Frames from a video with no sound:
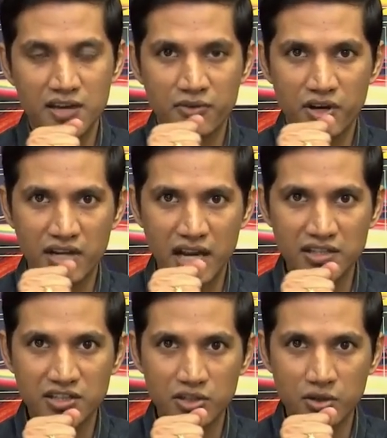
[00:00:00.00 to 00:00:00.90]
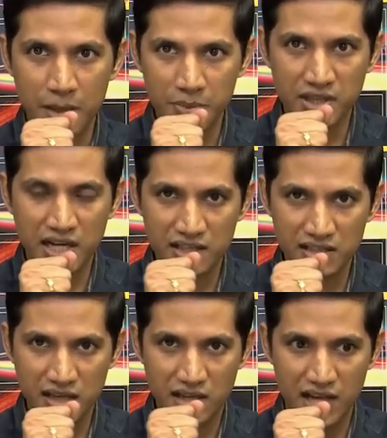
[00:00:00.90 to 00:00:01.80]
for a reaction to happen, that
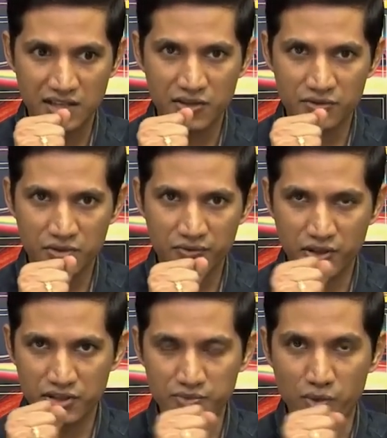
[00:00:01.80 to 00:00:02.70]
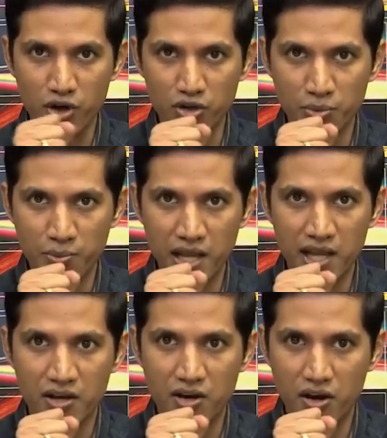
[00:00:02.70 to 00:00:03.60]
is either for this bond to
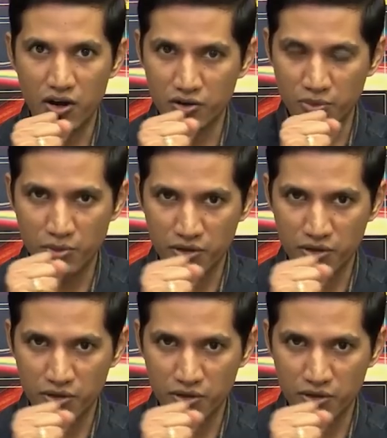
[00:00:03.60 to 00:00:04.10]
break or